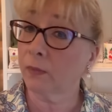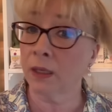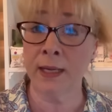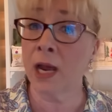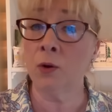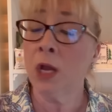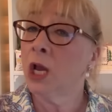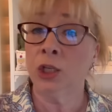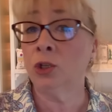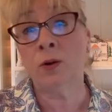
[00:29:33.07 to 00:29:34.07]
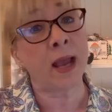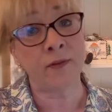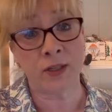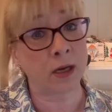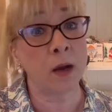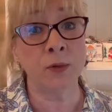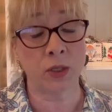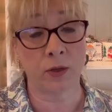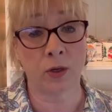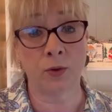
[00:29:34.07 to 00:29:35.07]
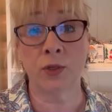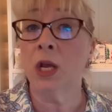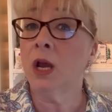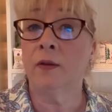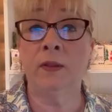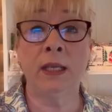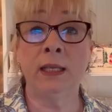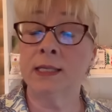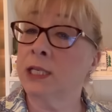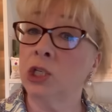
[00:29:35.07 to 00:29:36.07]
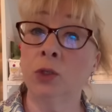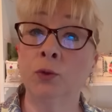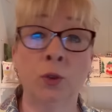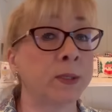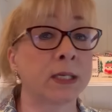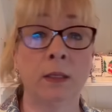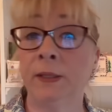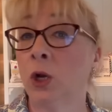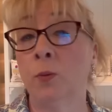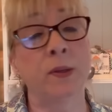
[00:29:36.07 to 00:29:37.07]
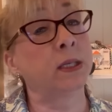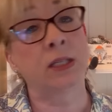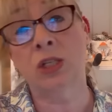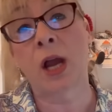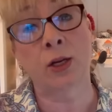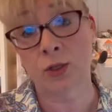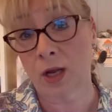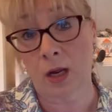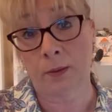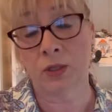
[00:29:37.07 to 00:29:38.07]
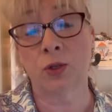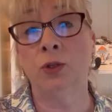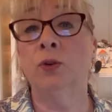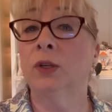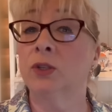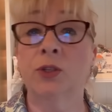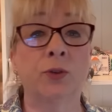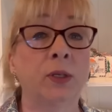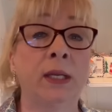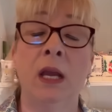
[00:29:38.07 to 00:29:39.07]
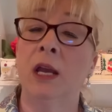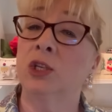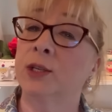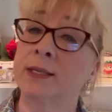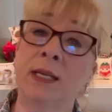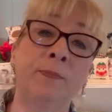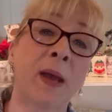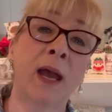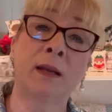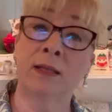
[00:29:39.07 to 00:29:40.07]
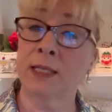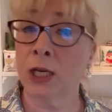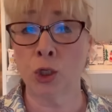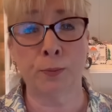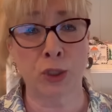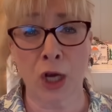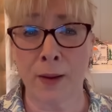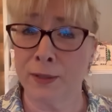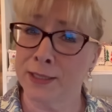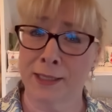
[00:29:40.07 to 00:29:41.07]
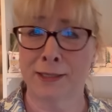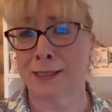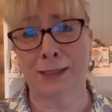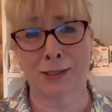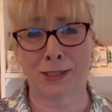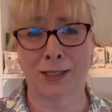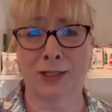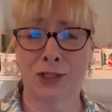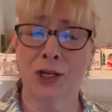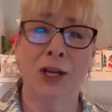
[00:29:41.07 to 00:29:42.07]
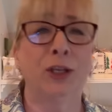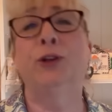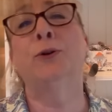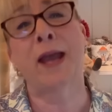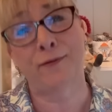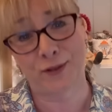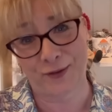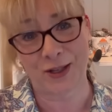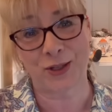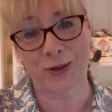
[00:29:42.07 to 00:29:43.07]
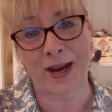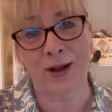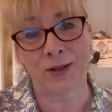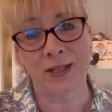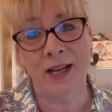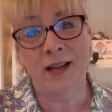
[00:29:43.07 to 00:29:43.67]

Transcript: Now, you don't have to come to those. The stitching room is going to be open the entire time, so you can certainly just sit back and stay in your pajamas and sit and stitch. You don't have to venture out.